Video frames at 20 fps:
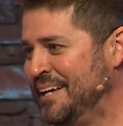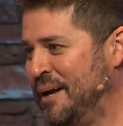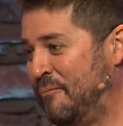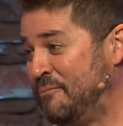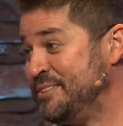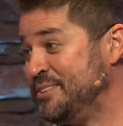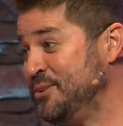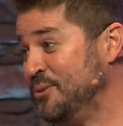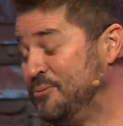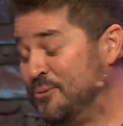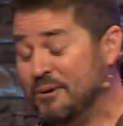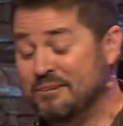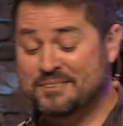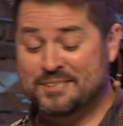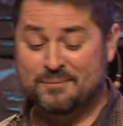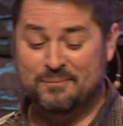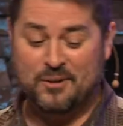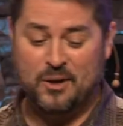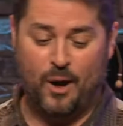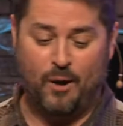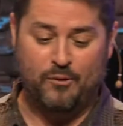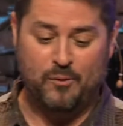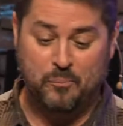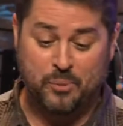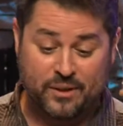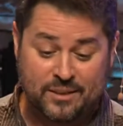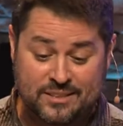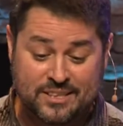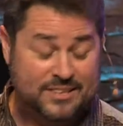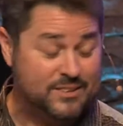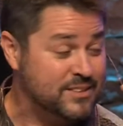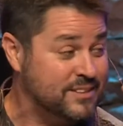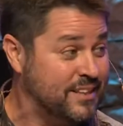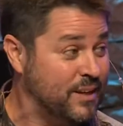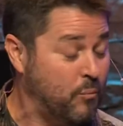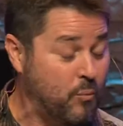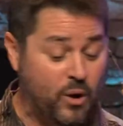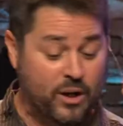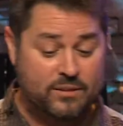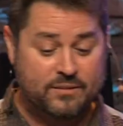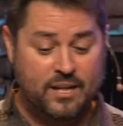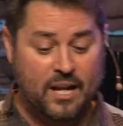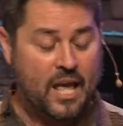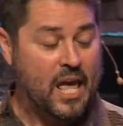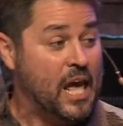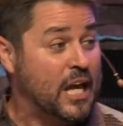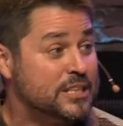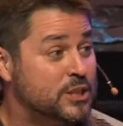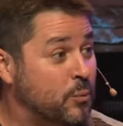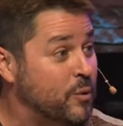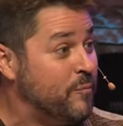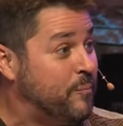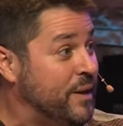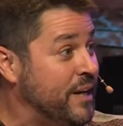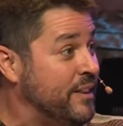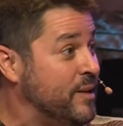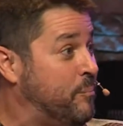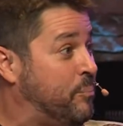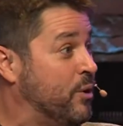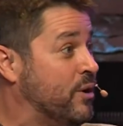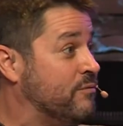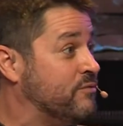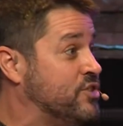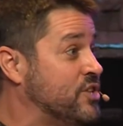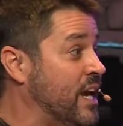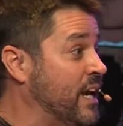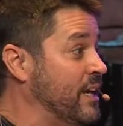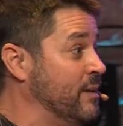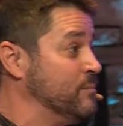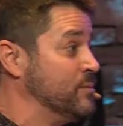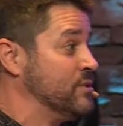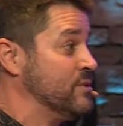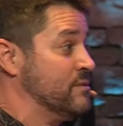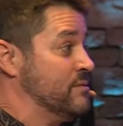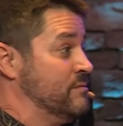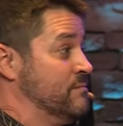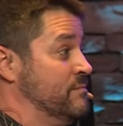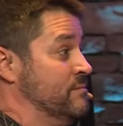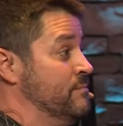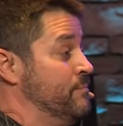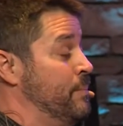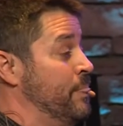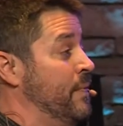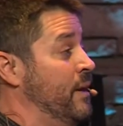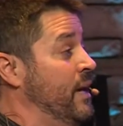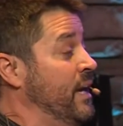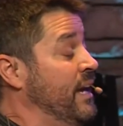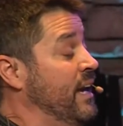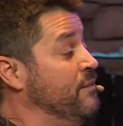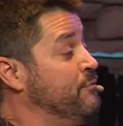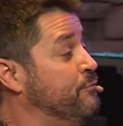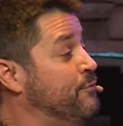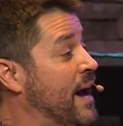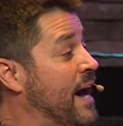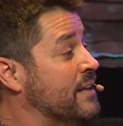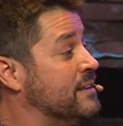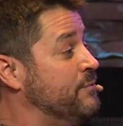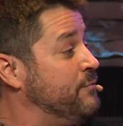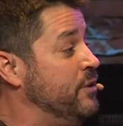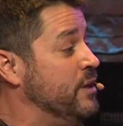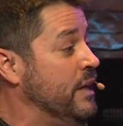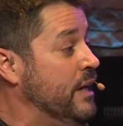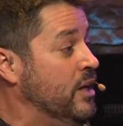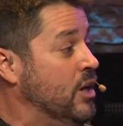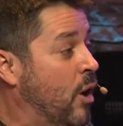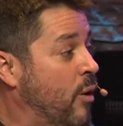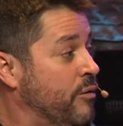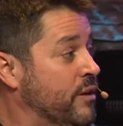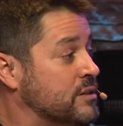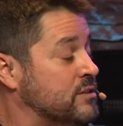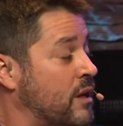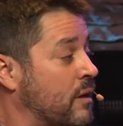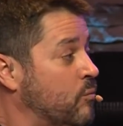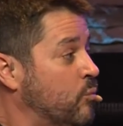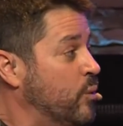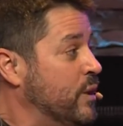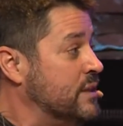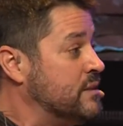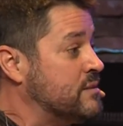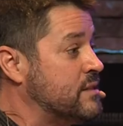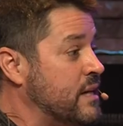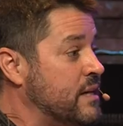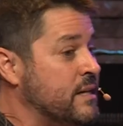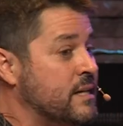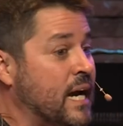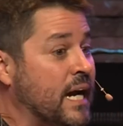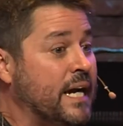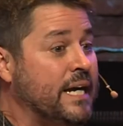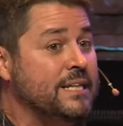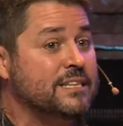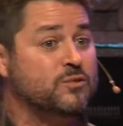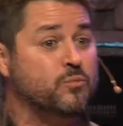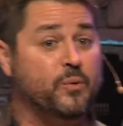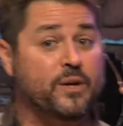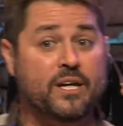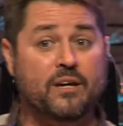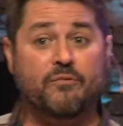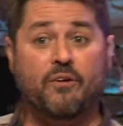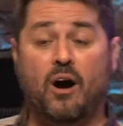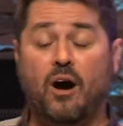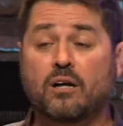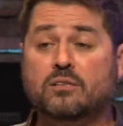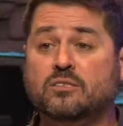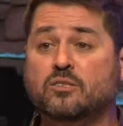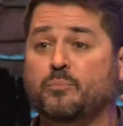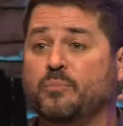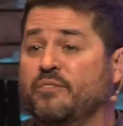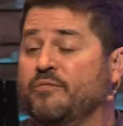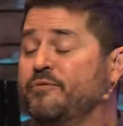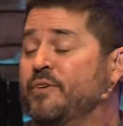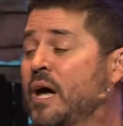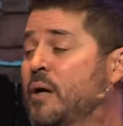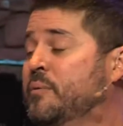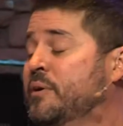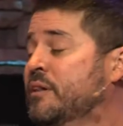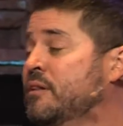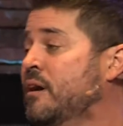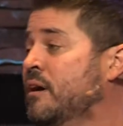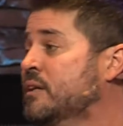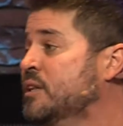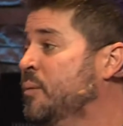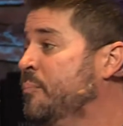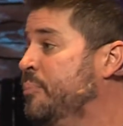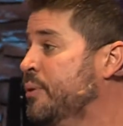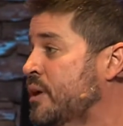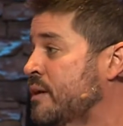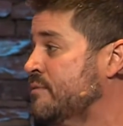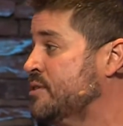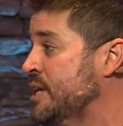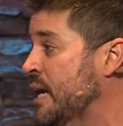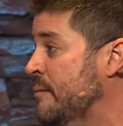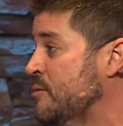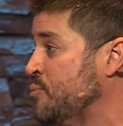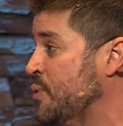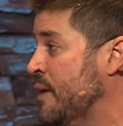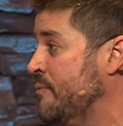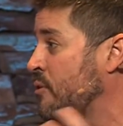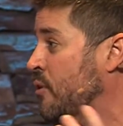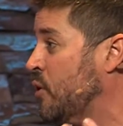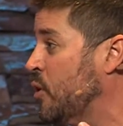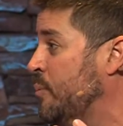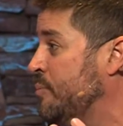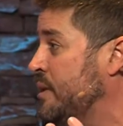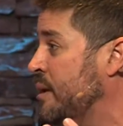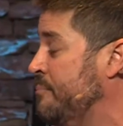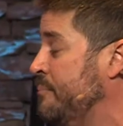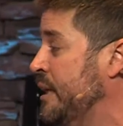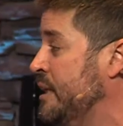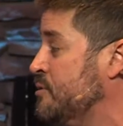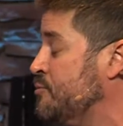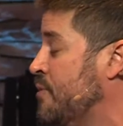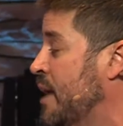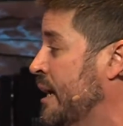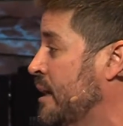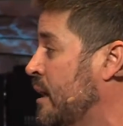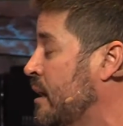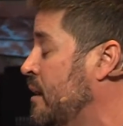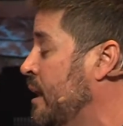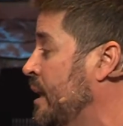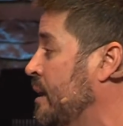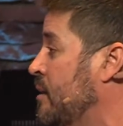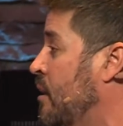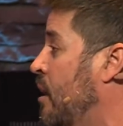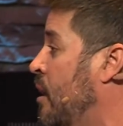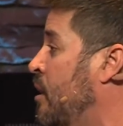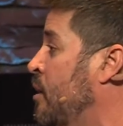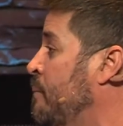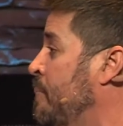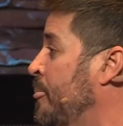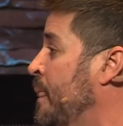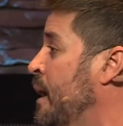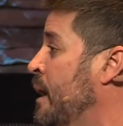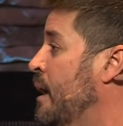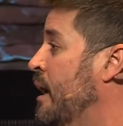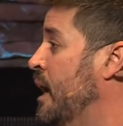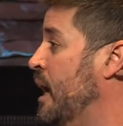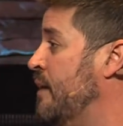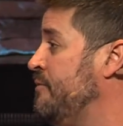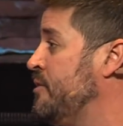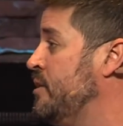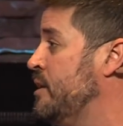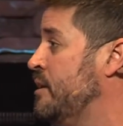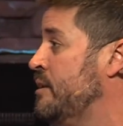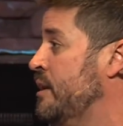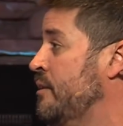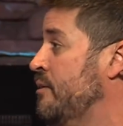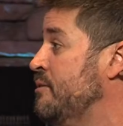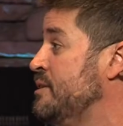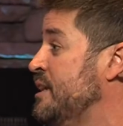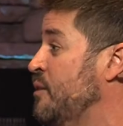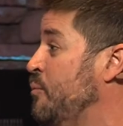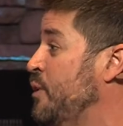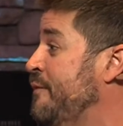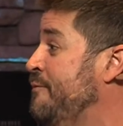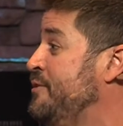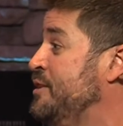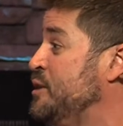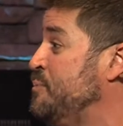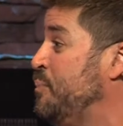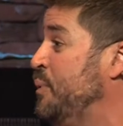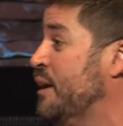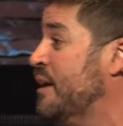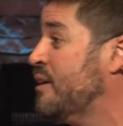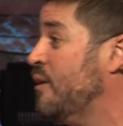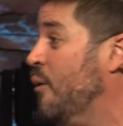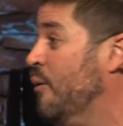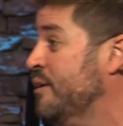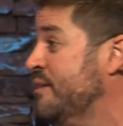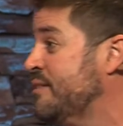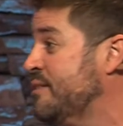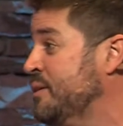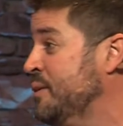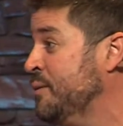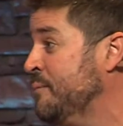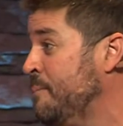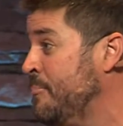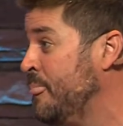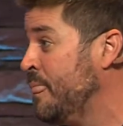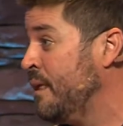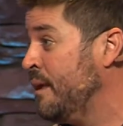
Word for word: I'm still wanting some coffee, but just one 10. So we've been in the book of James. In fact, if you didn't know this, on Wednesday nights, we have also been following along in the book of James. We have a group that meets right in Clanton Hall after the dinners, and we've just been going through